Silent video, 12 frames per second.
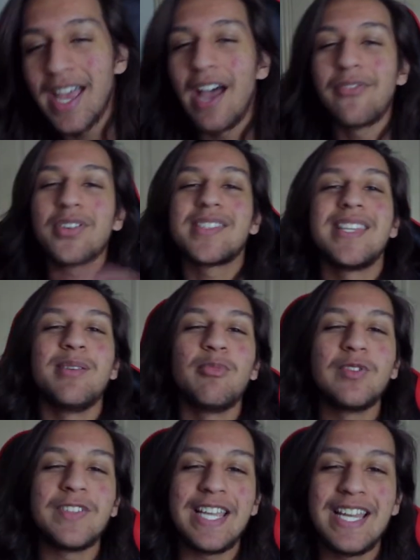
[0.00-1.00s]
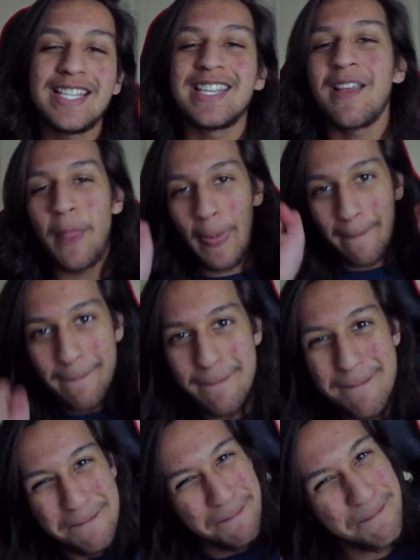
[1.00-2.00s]
Have y'all seen the movie It? No, I haven't
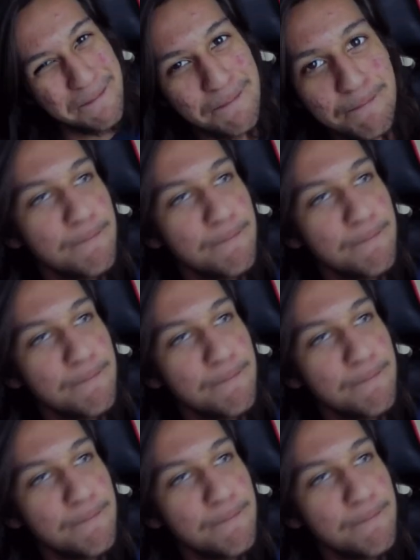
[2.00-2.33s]
seen the movie.